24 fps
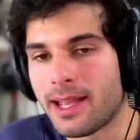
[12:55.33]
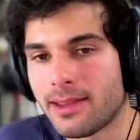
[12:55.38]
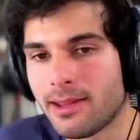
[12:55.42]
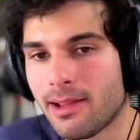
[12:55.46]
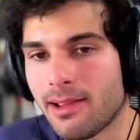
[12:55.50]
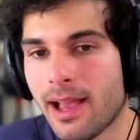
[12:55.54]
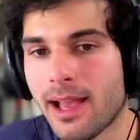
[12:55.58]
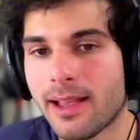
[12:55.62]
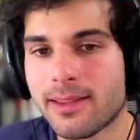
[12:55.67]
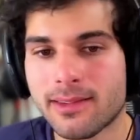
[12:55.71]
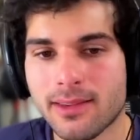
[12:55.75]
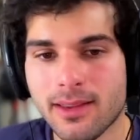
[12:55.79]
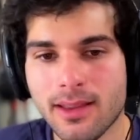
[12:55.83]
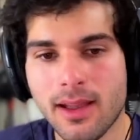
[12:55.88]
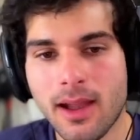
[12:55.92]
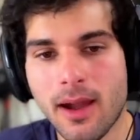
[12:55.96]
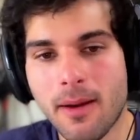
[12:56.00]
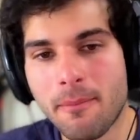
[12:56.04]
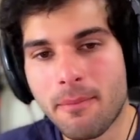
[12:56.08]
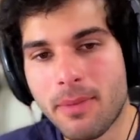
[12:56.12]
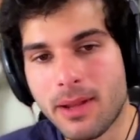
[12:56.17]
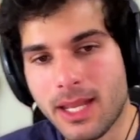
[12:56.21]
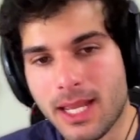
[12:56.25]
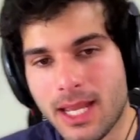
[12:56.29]
the last
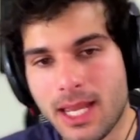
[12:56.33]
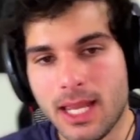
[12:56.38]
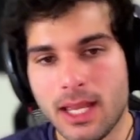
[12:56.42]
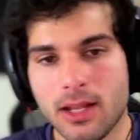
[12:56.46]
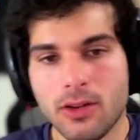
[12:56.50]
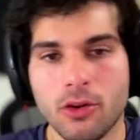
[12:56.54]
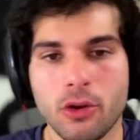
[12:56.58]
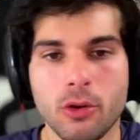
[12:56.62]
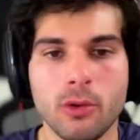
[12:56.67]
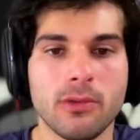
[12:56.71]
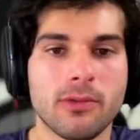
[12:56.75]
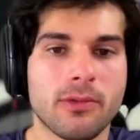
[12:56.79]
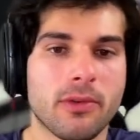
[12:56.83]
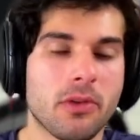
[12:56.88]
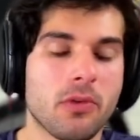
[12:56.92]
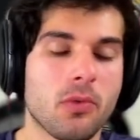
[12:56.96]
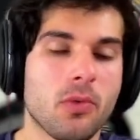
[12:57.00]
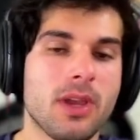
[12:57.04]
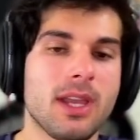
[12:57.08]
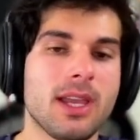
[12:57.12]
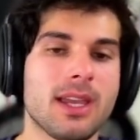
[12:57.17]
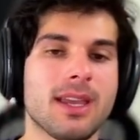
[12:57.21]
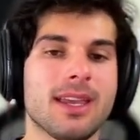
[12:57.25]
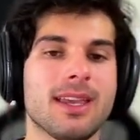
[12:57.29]
company news for the
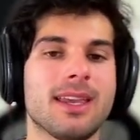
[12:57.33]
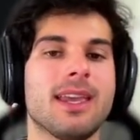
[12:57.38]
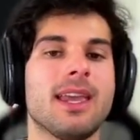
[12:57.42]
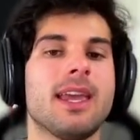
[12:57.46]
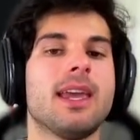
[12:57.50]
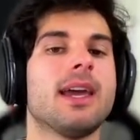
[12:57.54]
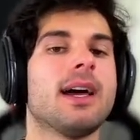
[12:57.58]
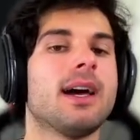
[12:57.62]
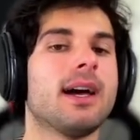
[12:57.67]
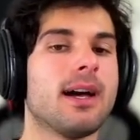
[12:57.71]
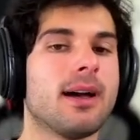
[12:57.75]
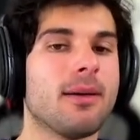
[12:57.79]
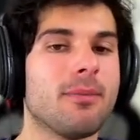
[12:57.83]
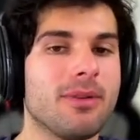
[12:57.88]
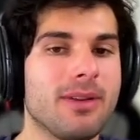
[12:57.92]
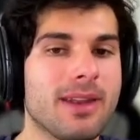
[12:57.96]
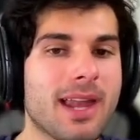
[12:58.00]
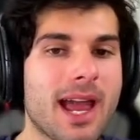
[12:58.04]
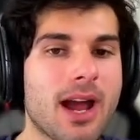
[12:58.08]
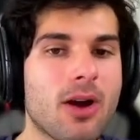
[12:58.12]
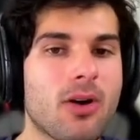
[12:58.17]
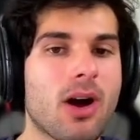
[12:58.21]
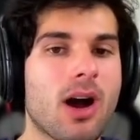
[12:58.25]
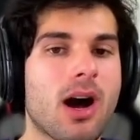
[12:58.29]
week, GitHub
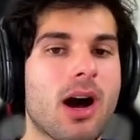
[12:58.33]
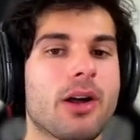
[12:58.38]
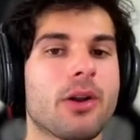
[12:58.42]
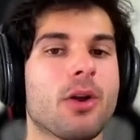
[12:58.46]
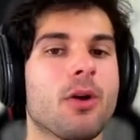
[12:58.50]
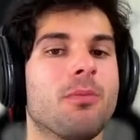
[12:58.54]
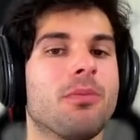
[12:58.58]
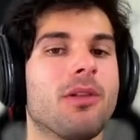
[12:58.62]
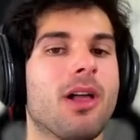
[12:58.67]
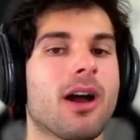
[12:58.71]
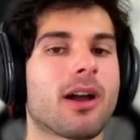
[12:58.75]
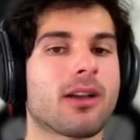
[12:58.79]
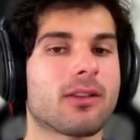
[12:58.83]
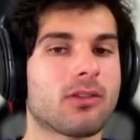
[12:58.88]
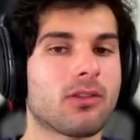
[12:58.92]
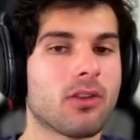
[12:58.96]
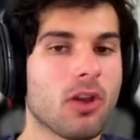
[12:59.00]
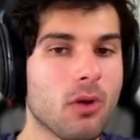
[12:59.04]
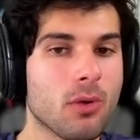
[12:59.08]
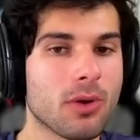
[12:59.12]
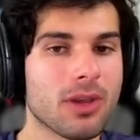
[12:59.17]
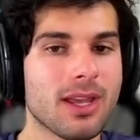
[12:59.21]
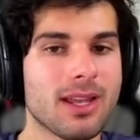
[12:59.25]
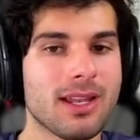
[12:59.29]
now auto-blocks
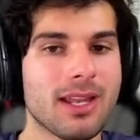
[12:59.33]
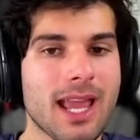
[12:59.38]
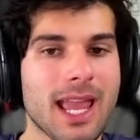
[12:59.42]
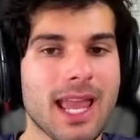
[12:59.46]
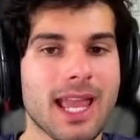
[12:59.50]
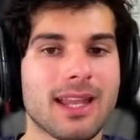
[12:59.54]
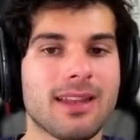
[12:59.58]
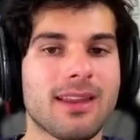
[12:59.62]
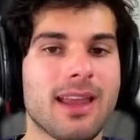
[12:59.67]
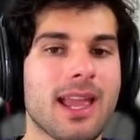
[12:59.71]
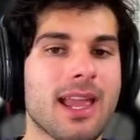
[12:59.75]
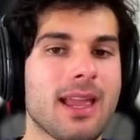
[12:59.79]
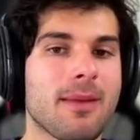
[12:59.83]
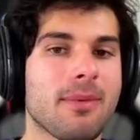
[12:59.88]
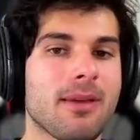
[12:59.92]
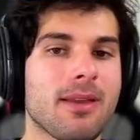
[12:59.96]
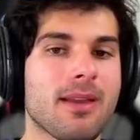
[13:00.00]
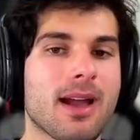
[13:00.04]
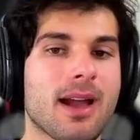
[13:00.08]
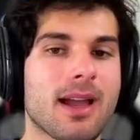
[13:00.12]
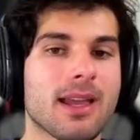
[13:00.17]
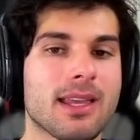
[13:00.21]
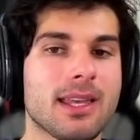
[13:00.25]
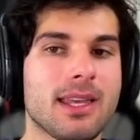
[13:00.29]
token and
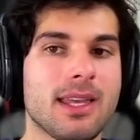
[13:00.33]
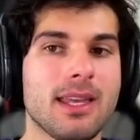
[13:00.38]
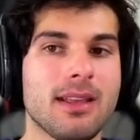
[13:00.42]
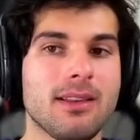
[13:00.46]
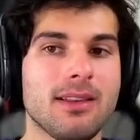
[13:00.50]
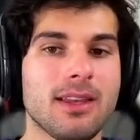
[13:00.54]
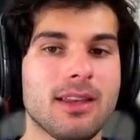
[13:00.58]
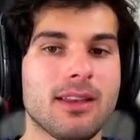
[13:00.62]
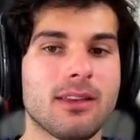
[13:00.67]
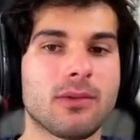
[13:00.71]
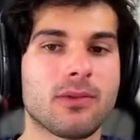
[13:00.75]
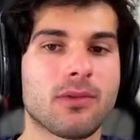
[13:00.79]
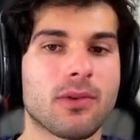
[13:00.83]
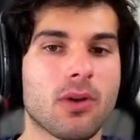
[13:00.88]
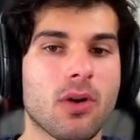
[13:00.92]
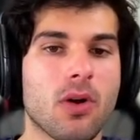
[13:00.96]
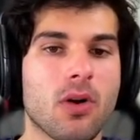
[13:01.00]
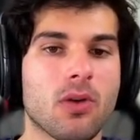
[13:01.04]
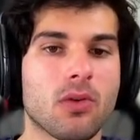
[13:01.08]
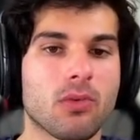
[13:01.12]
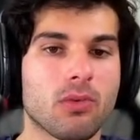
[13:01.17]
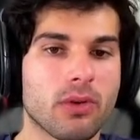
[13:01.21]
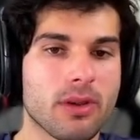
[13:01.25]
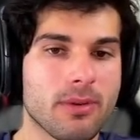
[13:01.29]
API key leaks for
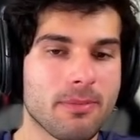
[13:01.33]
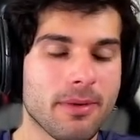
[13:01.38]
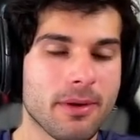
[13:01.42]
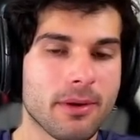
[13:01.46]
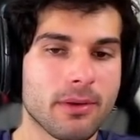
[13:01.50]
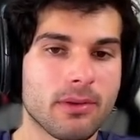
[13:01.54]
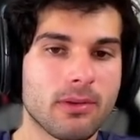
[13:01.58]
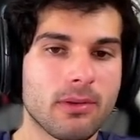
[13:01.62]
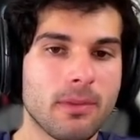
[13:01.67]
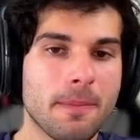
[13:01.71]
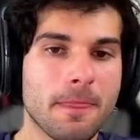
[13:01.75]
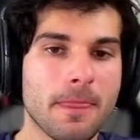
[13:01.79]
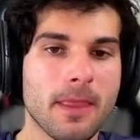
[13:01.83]
all repos.